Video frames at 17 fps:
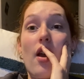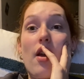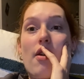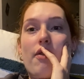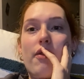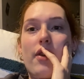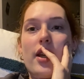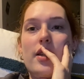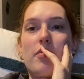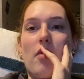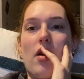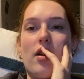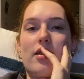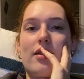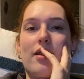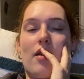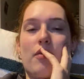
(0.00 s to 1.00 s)
face
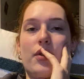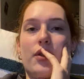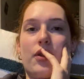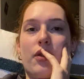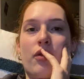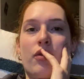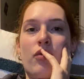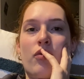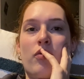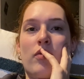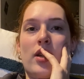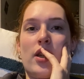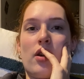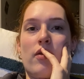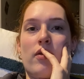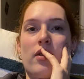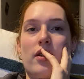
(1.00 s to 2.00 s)
masks that I was normally
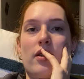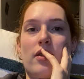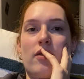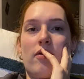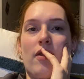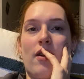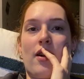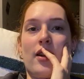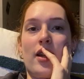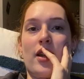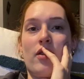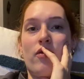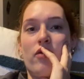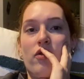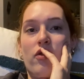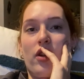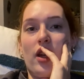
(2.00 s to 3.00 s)
going to try in
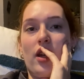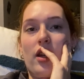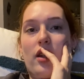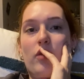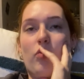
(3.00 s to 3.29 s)
Utrecht.